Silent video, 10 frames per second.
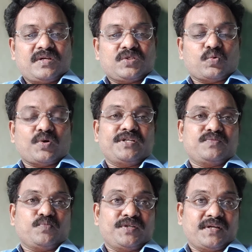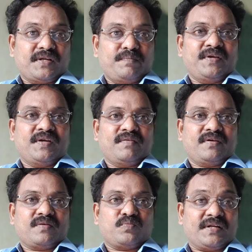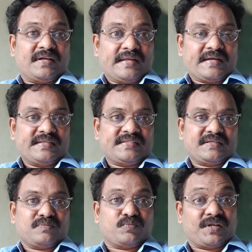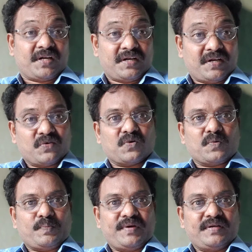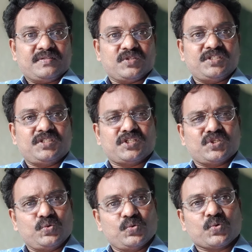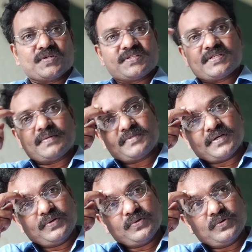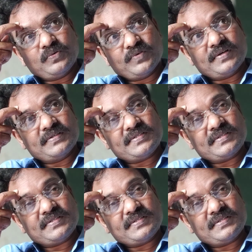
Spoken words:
So, what is political behavior, political culture, political development? So, these are the new concepts and new words